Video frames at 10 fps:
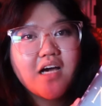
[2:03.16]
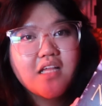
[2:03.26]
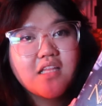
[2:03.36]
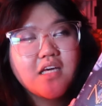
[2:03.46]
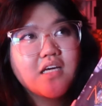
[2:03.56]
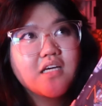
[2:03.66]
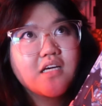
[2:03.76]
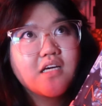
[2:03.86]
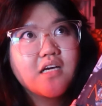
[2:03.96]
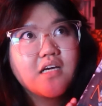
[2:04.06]
I
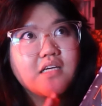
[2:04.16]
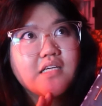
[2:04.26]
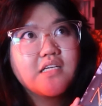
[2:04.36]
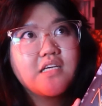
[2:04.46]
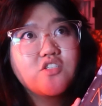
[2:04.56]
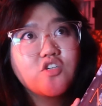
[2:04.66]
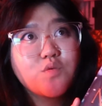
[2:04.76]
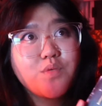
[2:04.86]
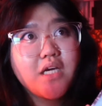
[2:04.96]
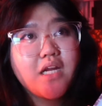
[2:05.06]
think he's
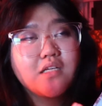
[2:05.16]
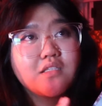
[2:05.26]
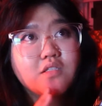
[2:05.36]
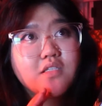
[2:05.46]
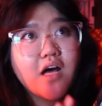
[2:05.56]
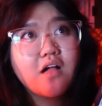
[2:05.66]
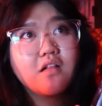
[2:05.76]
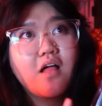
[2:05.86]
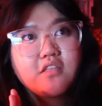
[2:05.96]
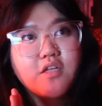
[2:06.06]
just beginning to
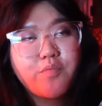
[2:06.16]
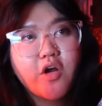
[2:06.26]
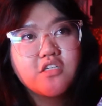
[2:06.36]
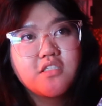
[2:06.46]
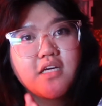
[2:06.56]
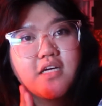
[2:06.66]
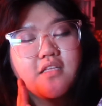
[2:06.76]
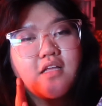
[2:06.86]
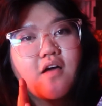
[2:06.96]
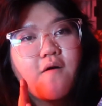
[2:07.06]
tell the
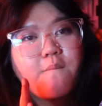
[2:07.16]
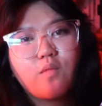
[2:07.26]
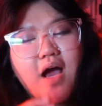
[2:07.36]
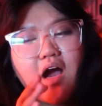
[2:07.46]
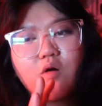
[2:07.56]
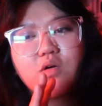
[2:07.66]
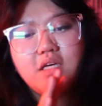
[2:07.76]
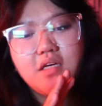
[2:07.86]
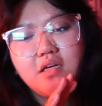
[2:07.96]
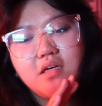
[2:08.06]
person how
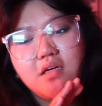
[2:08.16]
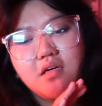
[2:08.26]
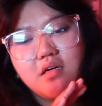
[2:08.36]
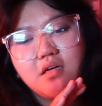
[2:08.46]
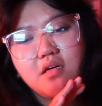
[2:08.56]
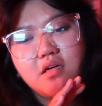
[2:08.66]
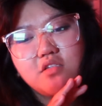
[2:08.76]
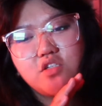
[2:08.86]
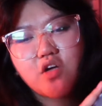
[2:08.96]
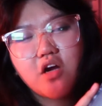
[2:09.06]
he
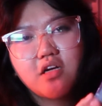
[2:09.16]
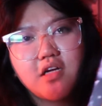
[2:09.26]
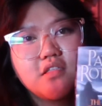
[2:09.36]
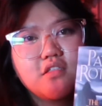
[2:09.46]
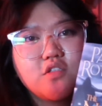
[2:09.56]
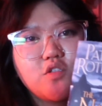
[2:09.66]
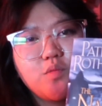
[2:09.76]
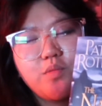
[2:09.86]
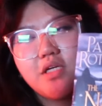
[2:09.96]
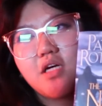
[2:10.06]
started
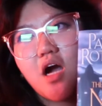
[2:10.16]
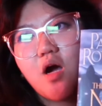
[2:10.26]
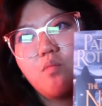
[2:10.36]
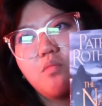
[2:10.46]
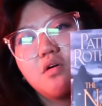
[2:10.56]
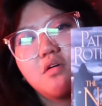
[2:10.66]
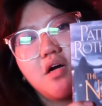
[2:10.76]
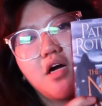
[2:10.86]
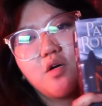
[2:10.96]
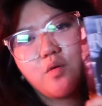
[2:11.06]
to become
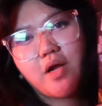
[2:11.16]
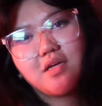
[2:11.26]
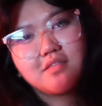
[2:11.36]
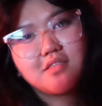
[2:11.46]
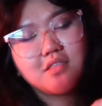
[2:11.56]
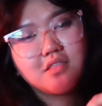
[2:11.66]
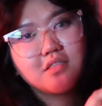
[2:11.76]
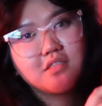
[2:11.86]
a great